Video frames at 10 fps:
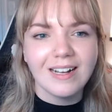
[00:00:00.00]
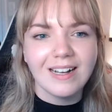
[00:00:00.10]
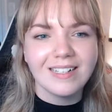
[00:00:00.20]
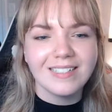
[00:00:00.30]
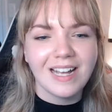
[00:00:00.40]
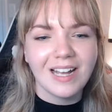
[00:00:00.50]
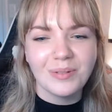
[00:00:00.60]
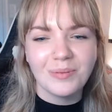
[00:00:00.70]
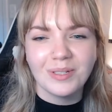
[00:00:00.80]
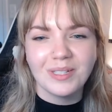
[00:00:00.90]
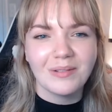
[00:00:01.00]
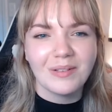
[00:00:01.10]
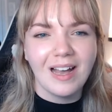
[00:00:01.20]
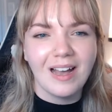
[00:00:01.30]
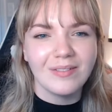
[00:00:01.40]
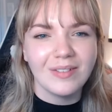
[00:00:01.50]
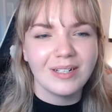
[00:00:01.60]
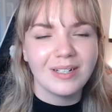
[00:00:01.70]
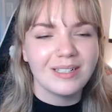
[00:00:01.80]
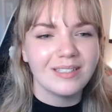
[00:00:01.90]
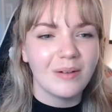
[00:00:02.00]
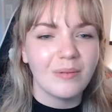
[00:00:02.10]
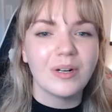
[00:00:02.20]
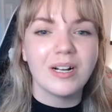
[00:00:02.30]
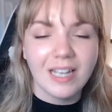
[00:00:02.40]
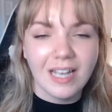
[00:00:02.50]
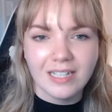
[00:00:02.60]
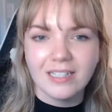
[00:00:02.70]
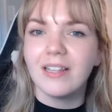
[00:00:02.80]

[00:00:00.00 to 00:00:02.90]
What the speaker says: dashboard that we have here that we're, again,